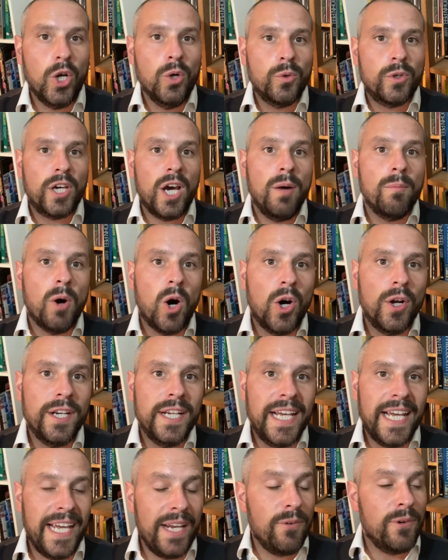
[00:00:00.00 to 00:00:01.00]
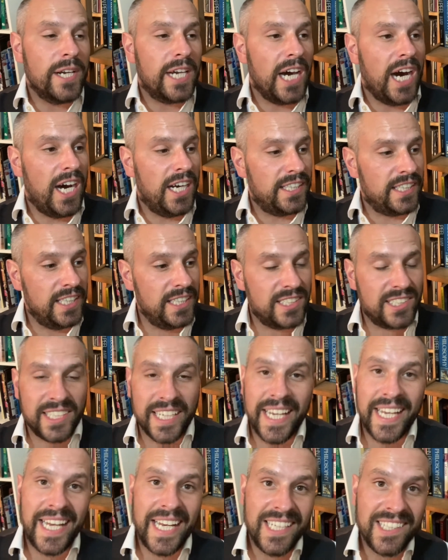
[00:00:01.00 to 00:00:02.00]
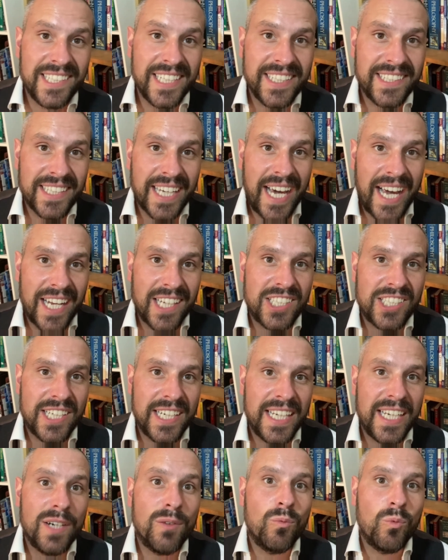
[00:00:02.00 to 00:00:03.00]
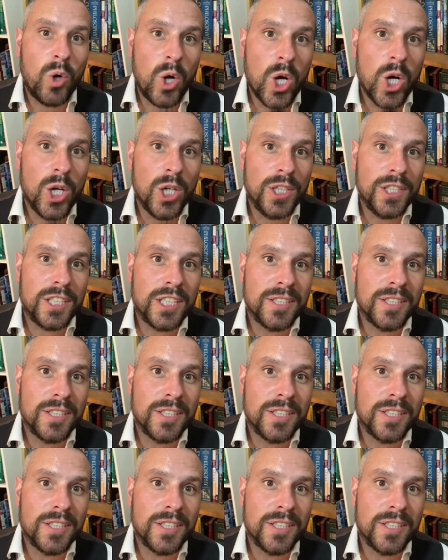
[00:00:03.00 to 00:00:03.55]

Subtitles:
come on, irregardless, is it actually a word?